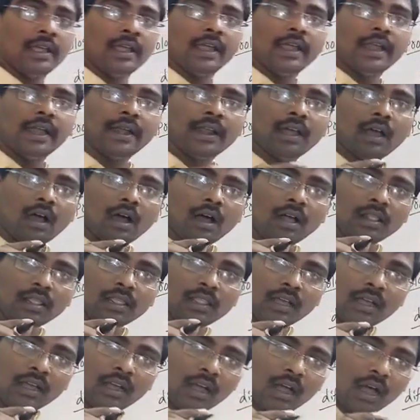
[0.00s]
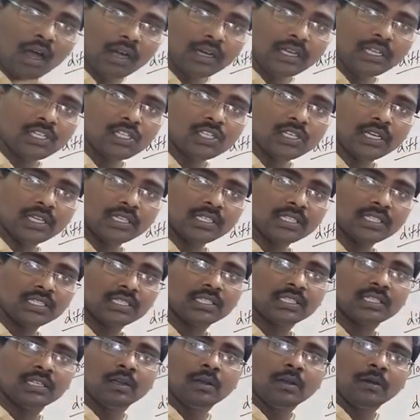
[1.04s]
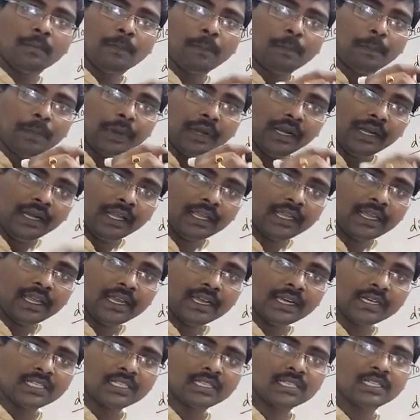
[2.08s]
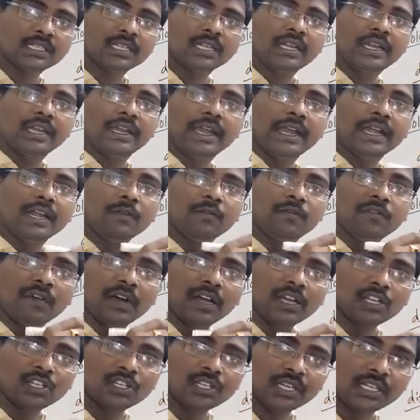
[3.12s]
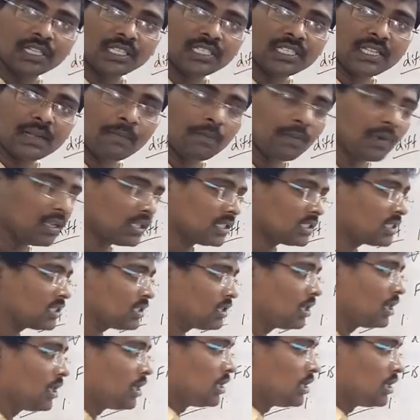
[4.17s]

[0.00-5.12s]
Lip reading: And all the constants, predicates and function symbols.